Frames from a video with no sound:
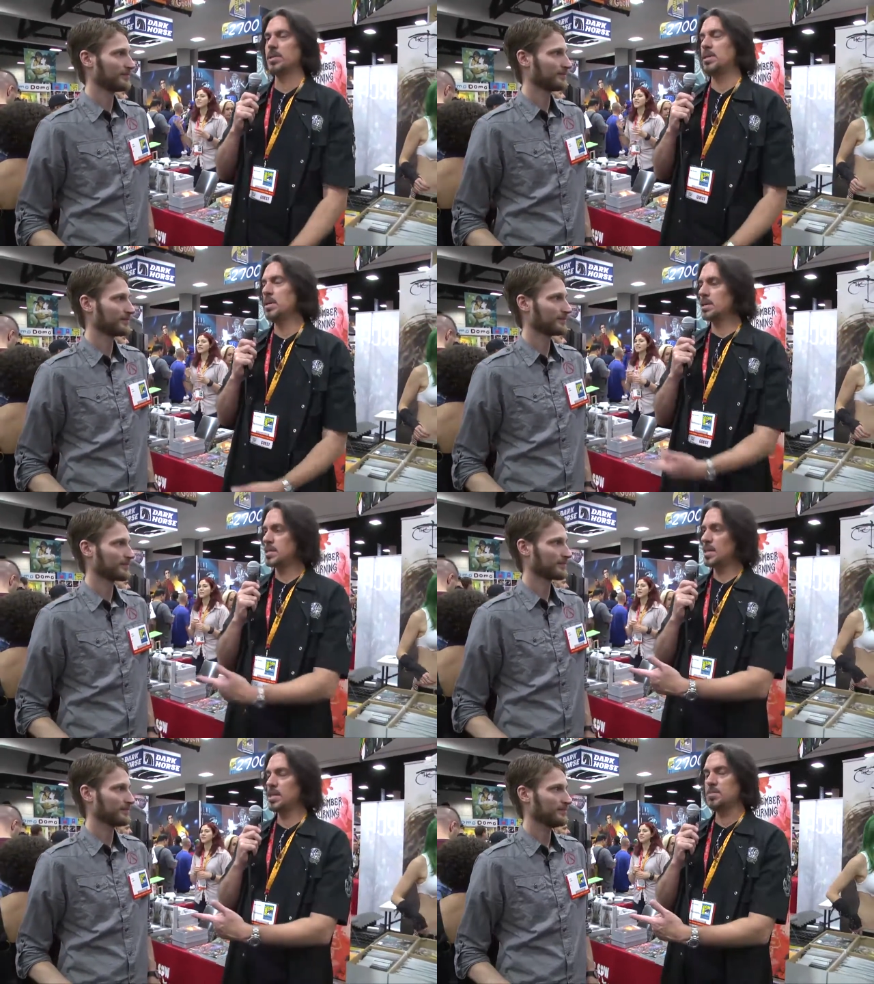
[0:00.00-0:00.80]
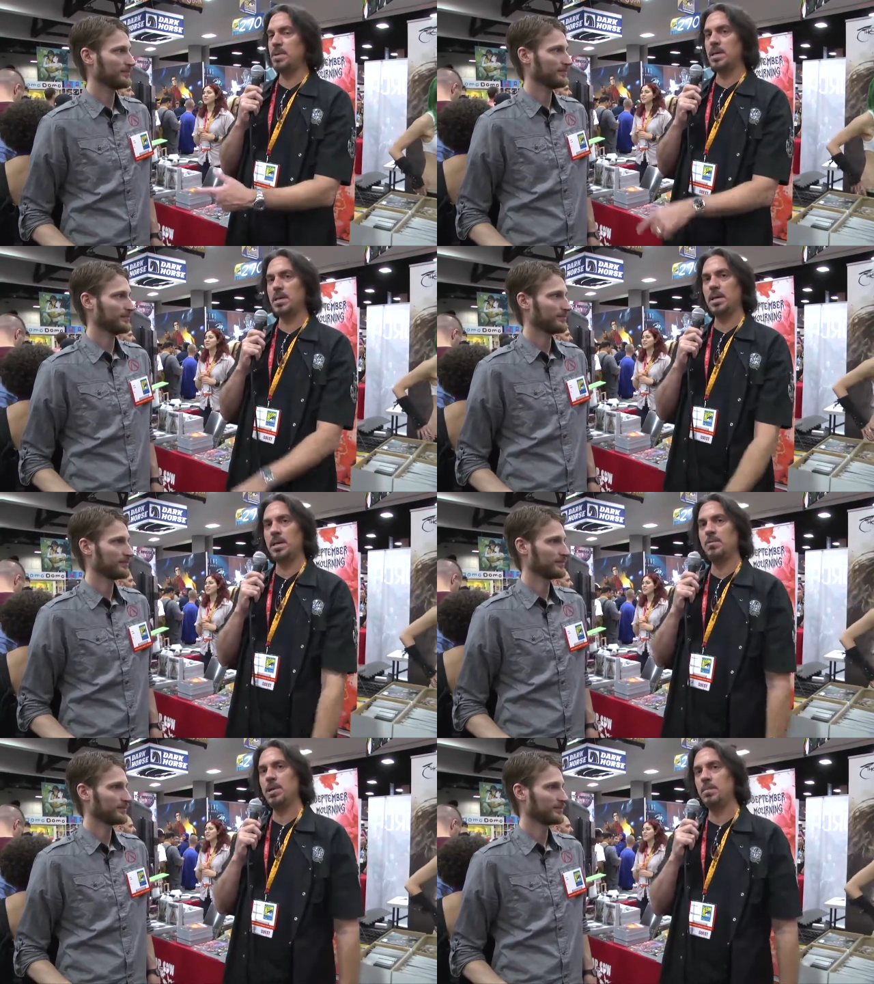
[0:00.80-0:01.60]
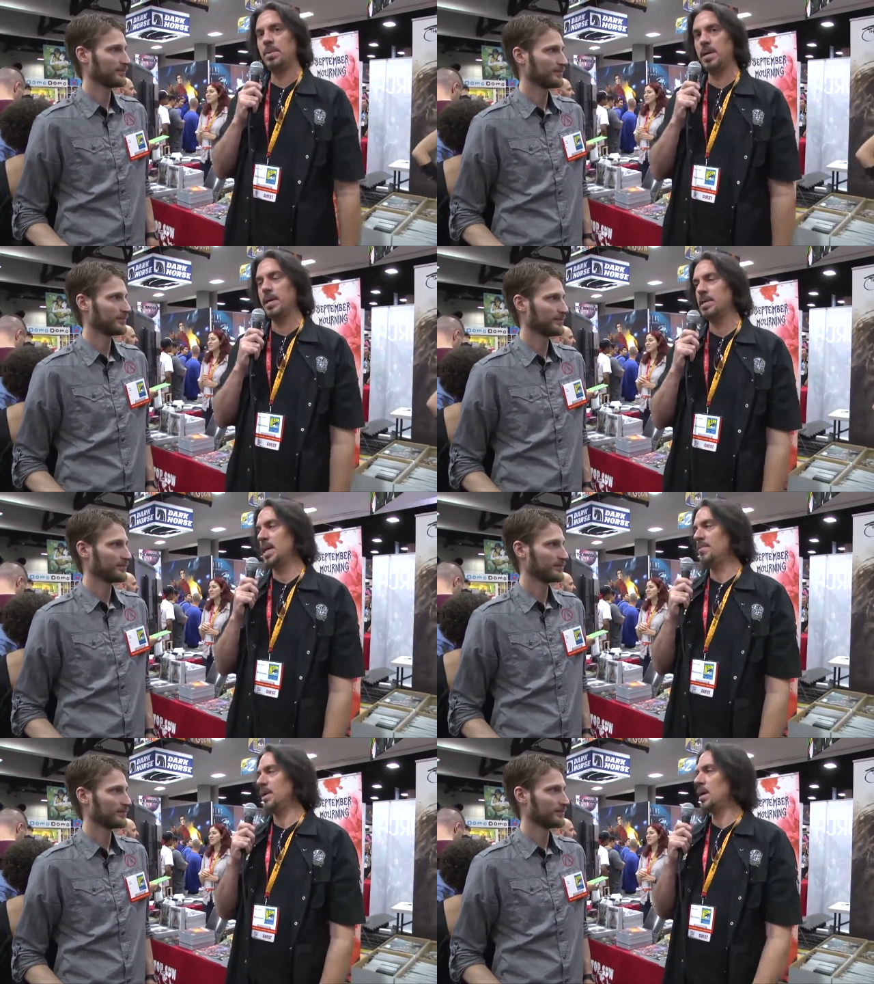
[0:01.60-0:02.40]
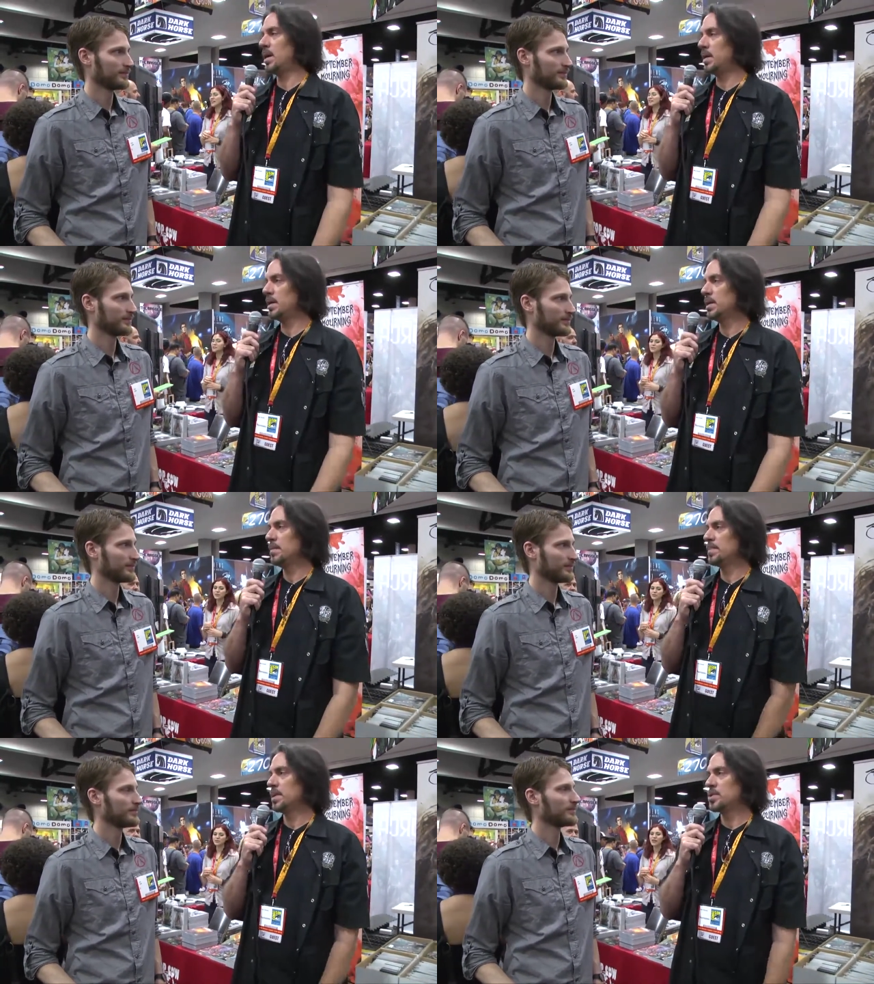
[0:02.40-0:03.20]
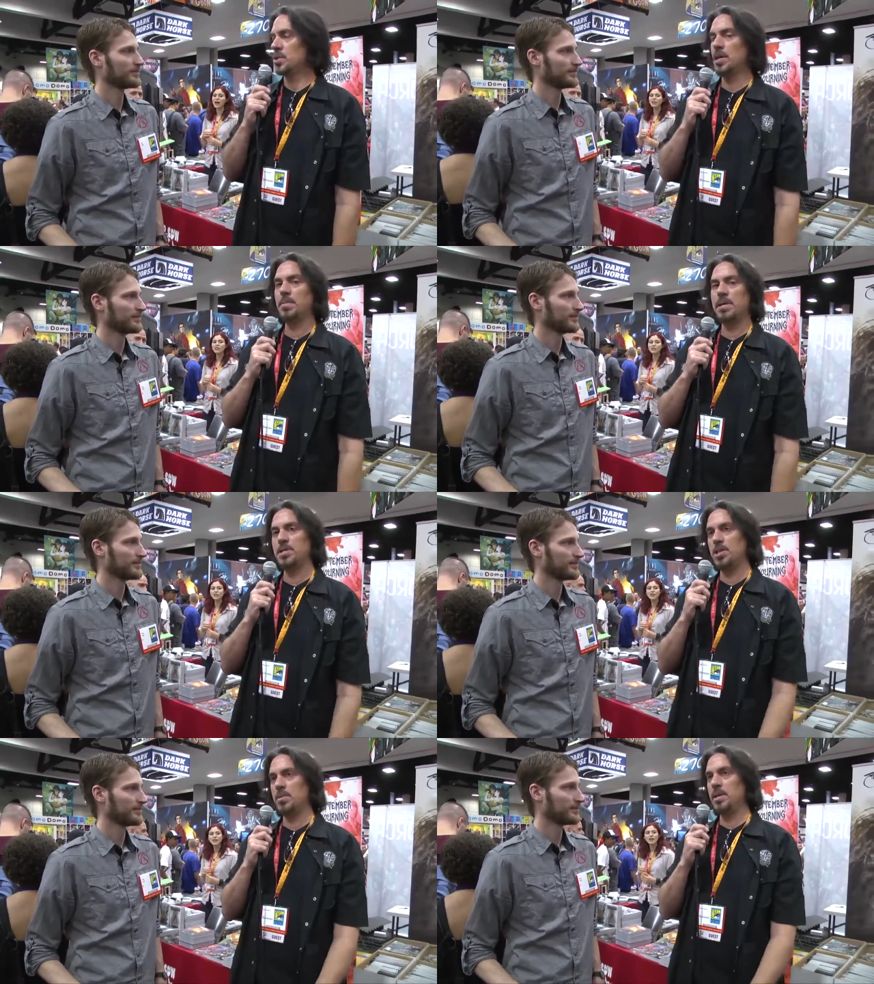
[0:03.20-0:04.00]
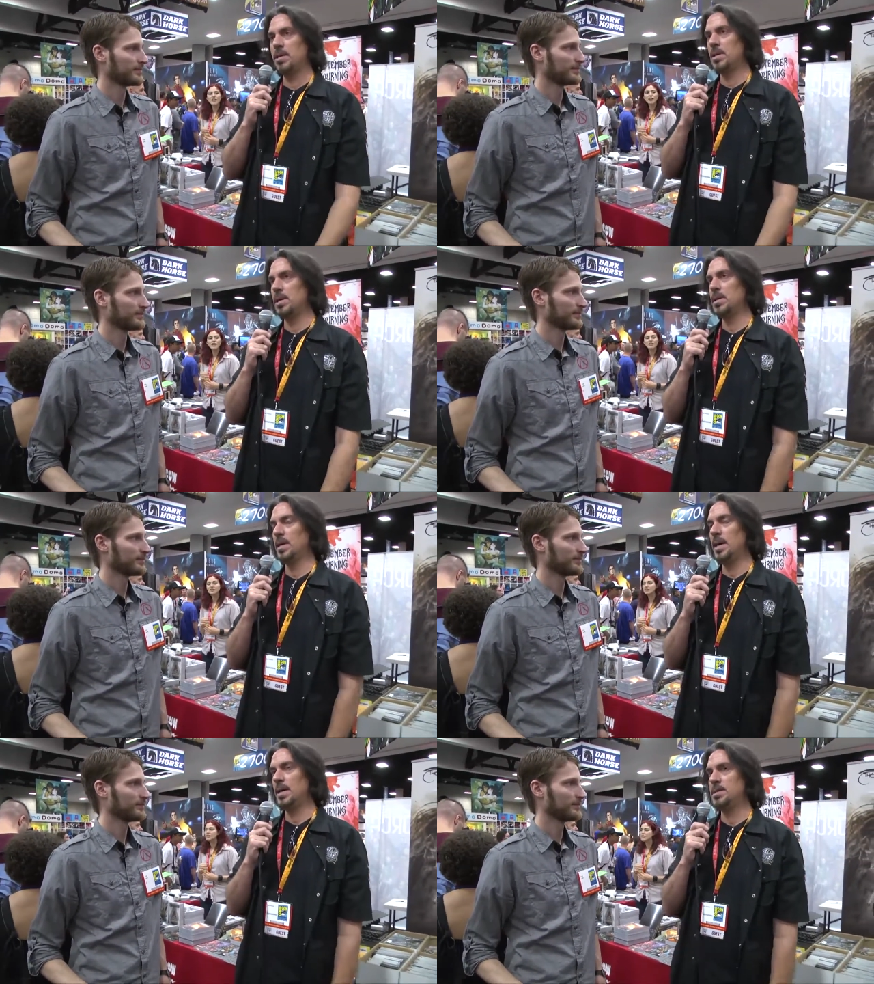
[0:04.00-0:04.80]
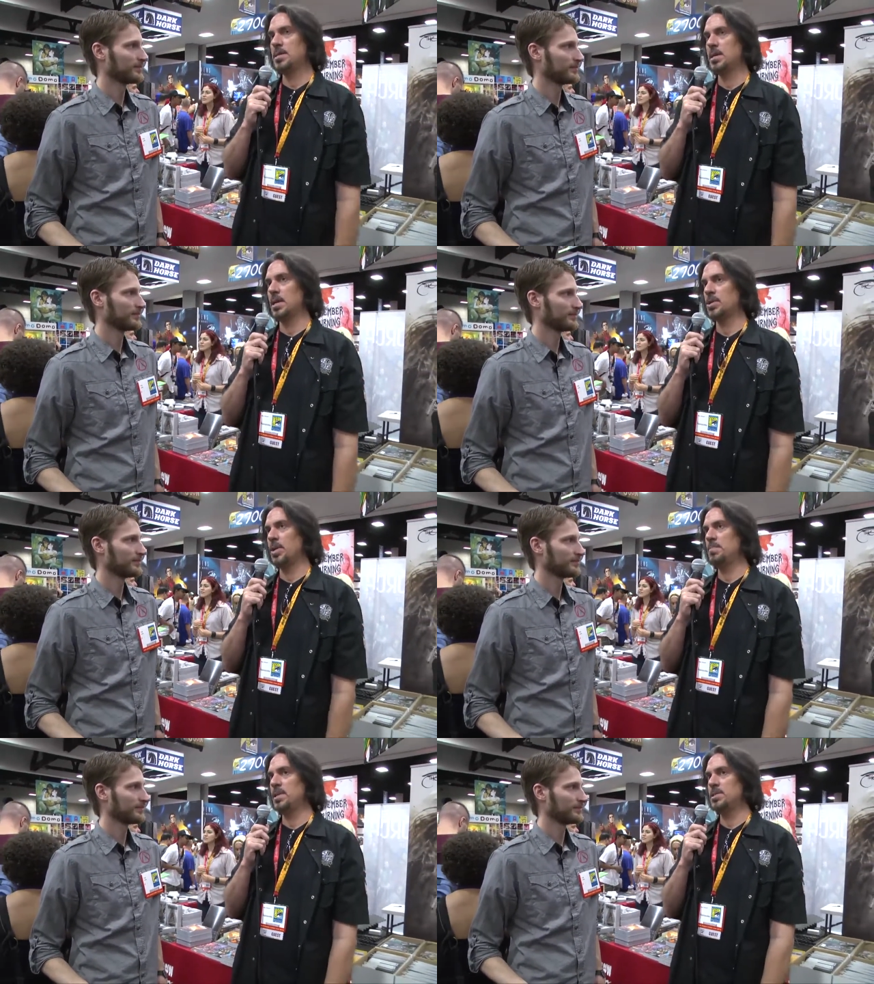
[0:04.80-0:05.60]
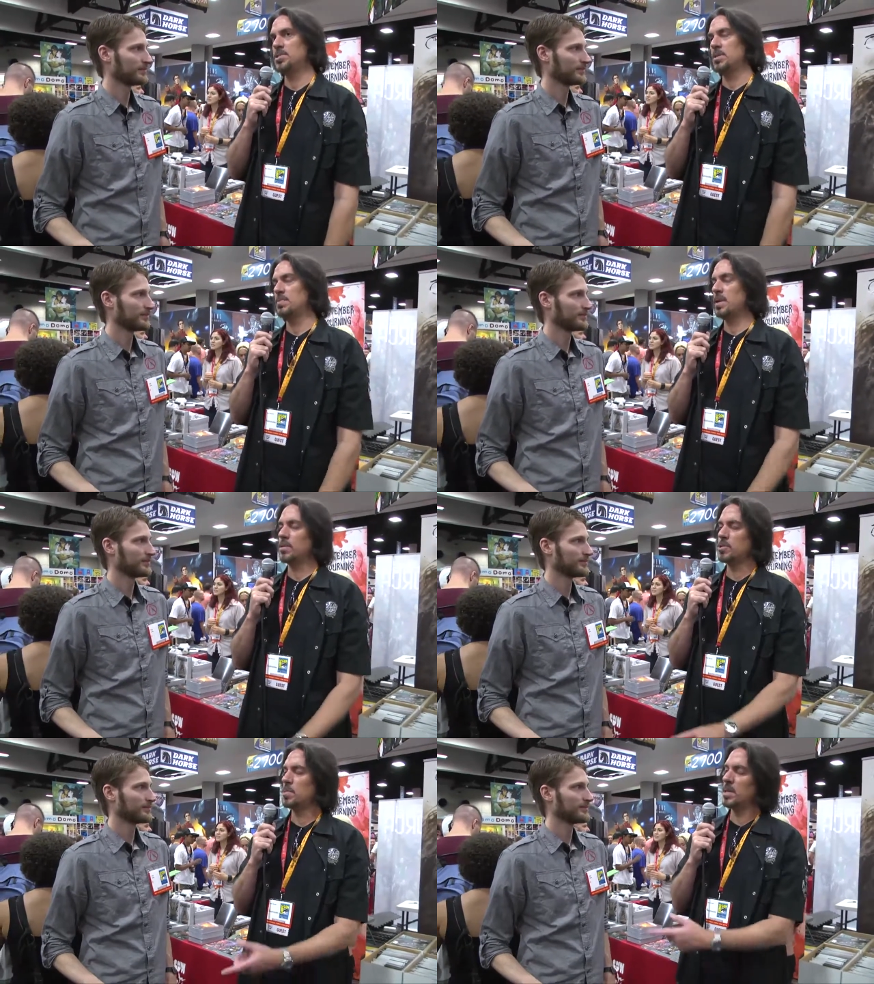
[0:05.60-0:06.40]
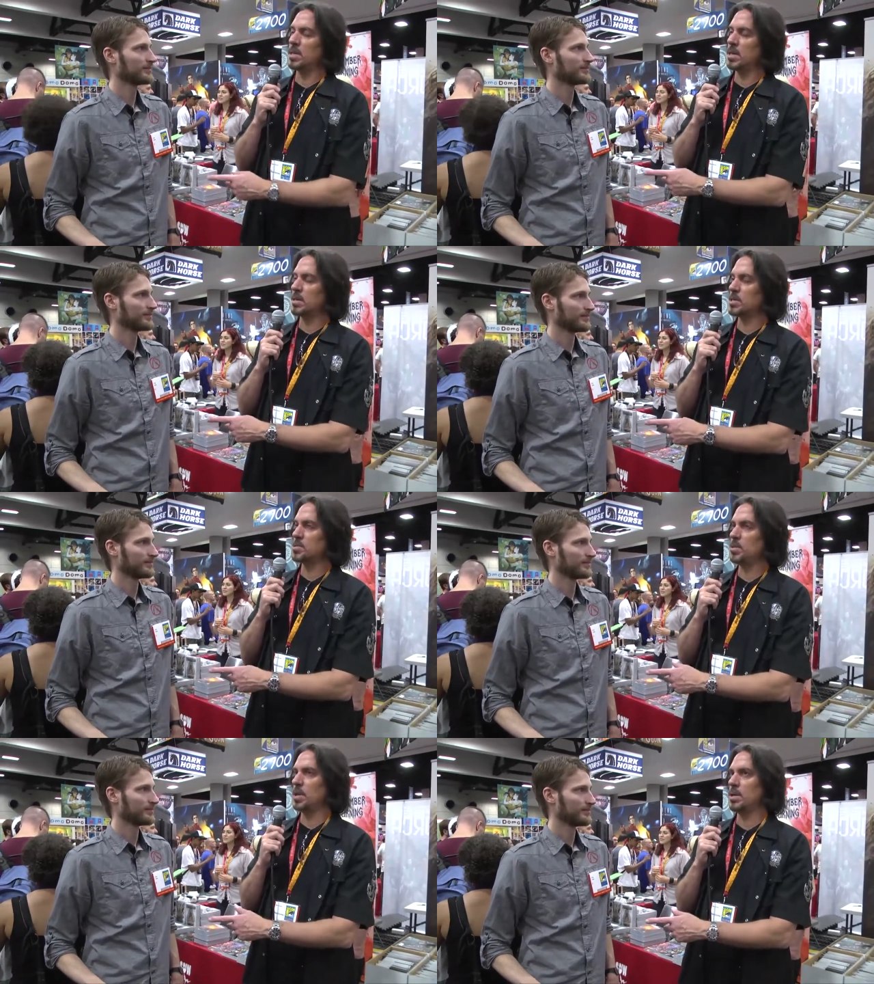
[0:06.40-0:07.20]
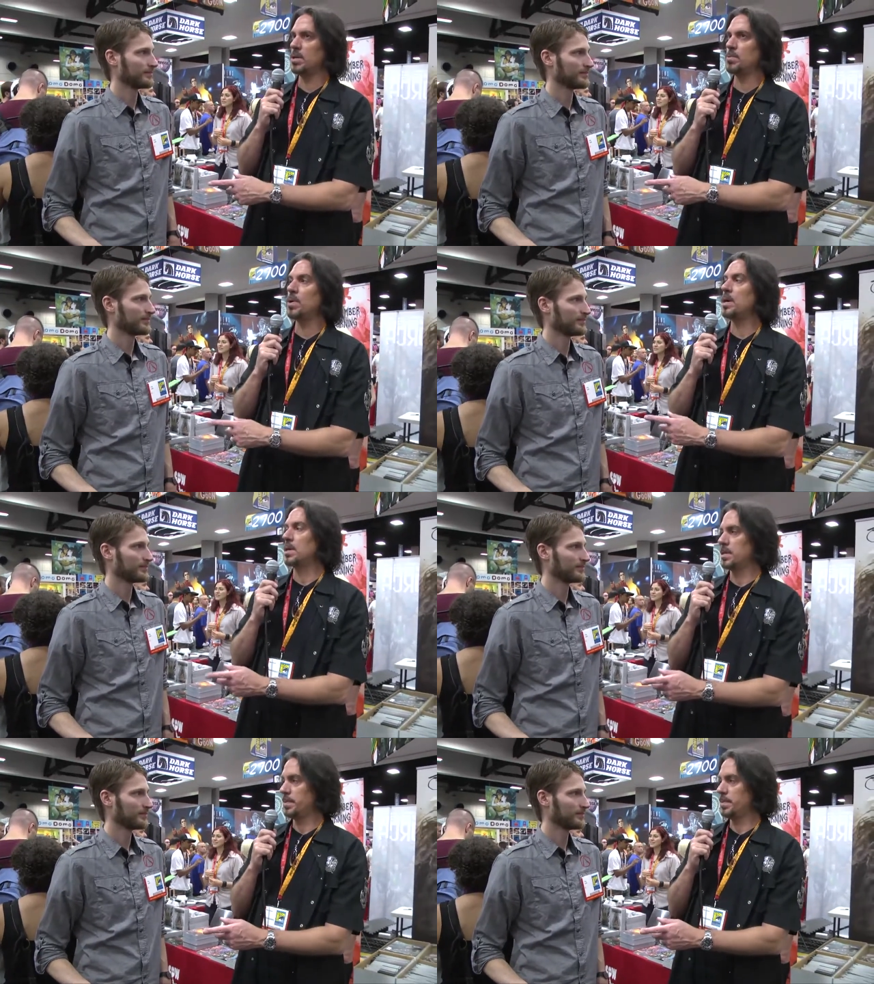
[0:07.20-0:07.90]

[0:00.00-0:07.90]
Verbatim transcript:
Speaker 1: The Darkness Now is being uh, written by David Hine, drawn by Jeremy Haun, and it's a, a, great place to jump on, which would be the Darkness 101,